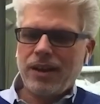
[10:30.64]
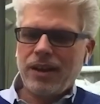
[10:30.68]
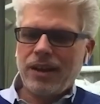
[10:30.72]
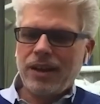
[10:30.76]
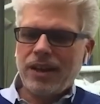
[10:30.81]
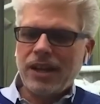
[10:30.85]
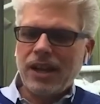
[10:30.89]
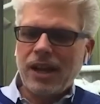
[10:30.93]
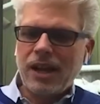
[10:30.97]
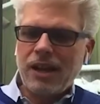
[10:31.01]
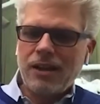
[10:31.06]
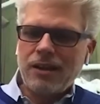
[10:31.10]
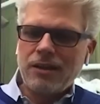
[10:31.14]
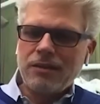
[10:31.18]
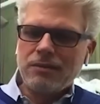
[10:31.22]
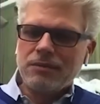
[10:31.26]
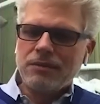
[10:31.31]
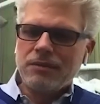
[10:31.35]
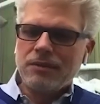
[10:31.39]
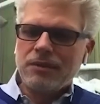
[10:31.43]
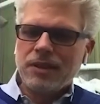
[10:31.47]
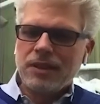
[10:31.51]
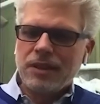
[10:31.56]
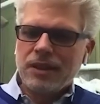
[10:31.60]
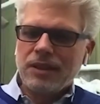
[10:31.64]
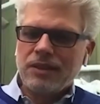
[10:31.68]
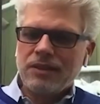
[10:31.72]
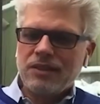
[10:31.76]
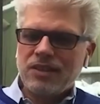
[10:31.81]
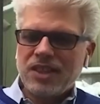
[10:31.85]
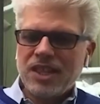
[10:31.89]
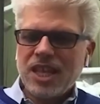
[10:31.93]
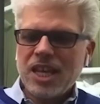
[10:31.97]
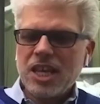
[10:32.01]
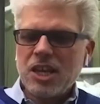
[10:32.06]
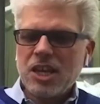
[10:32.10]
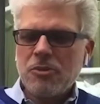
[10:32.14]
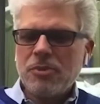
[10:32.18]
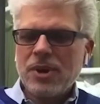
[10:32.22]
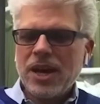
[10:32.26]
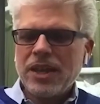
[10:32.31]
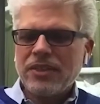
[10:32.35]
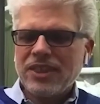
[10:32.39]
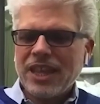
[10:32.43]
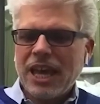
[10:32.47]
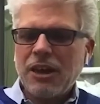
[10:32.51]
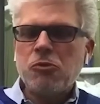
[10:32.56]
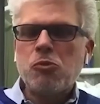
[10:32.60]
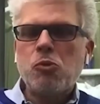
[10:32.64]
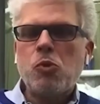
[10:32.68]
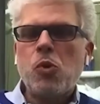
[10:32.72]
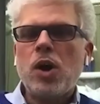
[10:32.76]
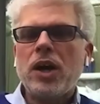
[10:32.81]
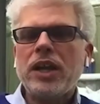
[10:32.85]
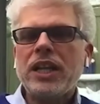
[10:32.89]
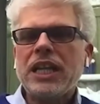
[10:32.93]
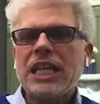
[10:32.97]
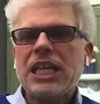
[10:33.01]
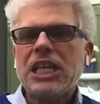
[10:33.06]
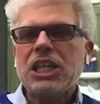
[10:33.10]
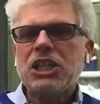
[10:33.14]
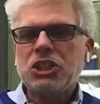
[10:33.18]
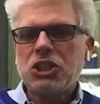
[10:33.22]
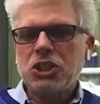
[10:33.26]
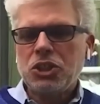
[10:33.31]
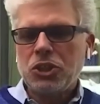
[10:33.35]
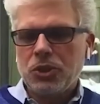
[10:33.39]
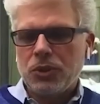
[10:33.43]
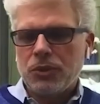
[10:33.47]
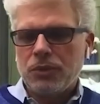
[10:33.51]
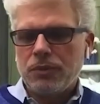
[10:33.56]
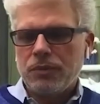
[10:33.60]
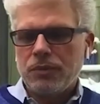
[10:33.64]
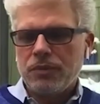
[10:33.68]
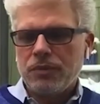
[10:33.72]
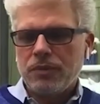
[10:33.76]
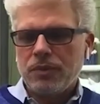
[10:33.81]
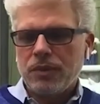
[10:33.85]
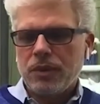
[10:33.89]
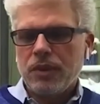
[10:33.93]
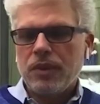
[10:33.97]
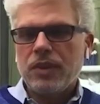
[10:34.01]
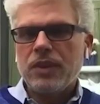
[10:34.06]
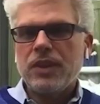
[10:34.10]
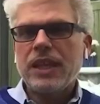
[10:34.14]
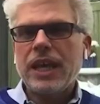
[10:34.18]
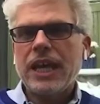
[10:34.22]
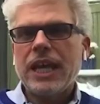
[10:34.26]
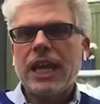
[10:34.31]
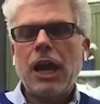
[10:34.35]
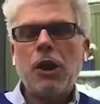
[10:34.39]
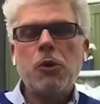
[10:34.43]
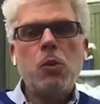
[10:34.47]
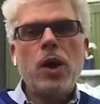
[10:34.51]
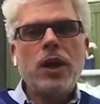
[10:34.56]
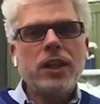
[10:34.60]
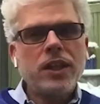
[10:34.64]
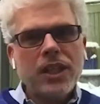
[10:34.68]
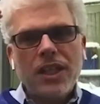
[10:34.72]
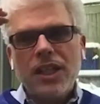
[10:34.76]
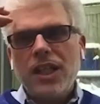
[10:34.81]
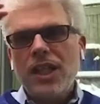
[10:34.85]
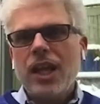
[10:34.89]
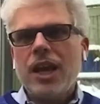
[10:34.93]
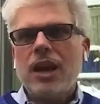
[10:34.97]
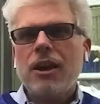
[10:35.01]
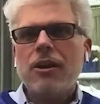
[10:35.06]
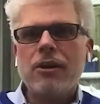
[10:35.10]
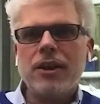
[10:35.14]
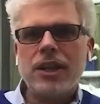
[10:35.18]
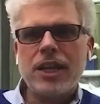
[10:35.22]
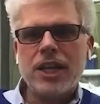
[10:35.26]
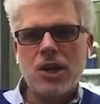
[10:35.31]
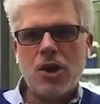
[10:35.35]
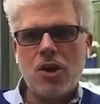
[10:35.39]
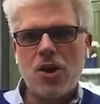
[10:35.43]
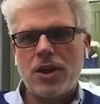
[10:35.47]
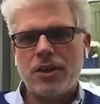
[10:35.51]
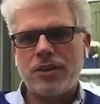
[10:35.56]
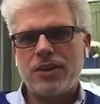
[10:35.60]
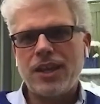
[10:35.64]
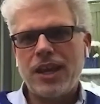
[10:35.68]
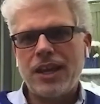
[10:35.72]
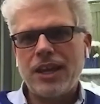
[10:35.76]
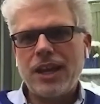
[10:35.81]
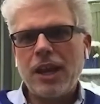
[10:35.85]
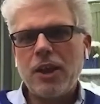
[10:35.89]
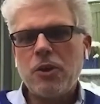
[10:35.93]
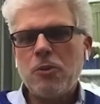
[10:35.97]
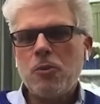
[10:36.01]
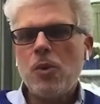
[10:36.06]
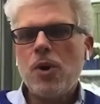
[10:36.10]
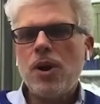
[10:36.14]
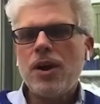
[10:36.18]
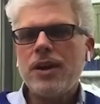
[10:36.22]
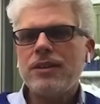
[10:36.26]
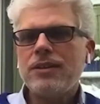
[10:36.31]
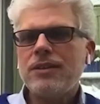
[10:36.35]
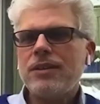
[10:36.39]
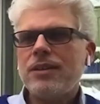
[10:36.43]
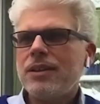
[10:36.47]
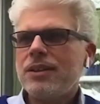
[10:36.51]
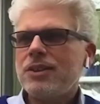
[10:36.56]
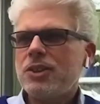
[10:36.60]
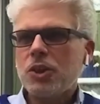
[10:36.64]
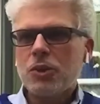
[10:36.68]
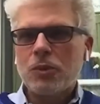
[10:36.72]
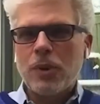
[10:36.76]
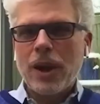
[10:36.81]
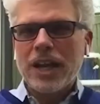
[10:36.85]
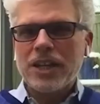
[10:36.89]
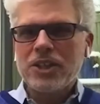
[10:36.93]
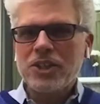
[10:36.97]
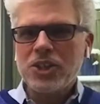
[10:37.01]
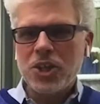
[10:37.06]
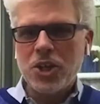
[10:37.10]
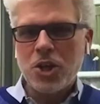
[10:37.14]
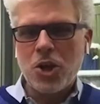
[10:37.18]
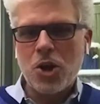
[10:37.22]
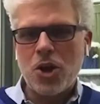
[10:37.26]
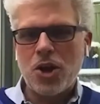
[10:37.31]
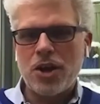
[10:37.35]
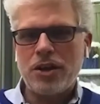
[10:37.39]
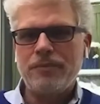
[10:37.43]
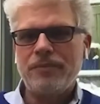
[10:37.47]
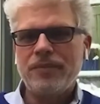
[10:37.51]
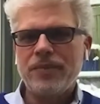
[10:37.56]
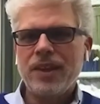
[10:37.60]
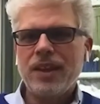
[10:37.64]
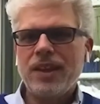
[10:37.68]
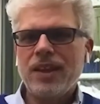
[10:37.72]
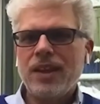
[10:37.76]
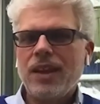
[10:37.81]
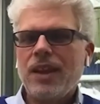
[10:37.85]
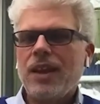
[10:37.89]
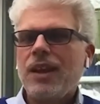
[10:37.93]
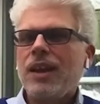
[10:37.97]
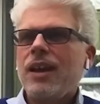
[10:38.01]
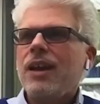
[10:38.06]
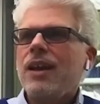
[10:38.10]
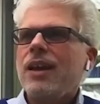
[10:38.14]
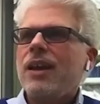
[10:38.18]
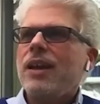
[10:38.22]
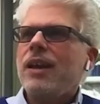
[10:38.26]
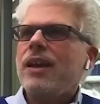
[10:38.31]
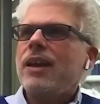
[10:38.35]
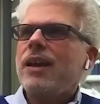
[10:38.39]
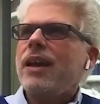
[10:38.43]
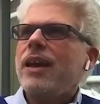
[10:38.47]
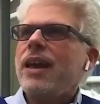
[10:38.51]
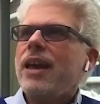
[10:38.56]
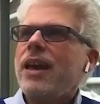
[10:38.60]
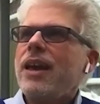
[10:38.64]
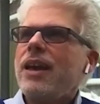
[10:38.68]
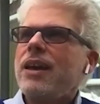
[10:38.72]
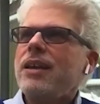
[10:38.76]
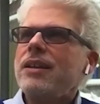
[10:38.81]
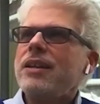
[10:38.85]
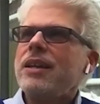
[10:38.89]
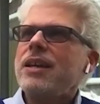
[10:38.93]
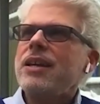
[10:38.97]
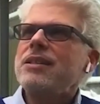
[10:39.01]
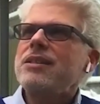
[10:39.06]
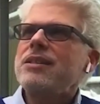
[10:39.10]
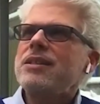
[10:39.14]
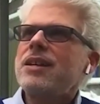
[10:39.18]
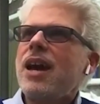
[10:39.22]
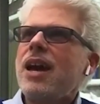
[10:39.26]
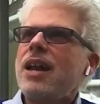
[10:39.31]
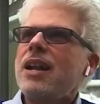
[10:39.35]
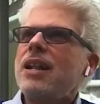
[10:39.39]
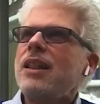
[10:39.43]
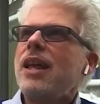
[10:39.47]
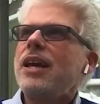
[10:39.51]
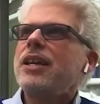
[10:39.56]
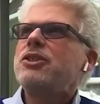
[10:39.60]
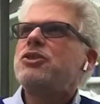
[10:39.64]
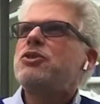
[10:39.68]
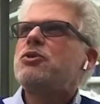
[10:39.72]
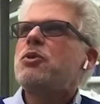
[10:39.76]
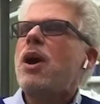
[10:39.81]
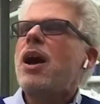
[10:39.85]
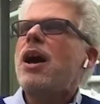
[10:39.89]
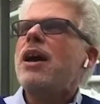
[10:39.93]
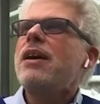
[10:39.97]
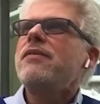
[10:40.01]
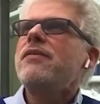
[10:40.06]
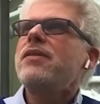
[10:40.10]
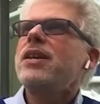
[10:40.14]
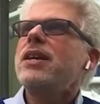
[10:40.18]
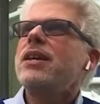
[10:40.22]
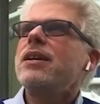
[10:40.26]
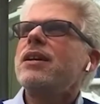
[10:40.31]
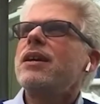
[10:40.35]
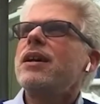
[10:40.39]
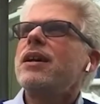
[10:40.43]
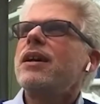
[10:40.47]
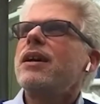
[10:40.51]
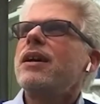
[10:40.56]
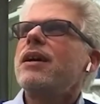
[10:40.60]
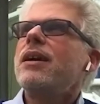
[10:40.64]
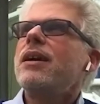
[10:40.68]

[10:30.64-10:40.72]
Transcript: and I'll think about that one issue that I want clarity on, that I want direction on. And it's kind of like driving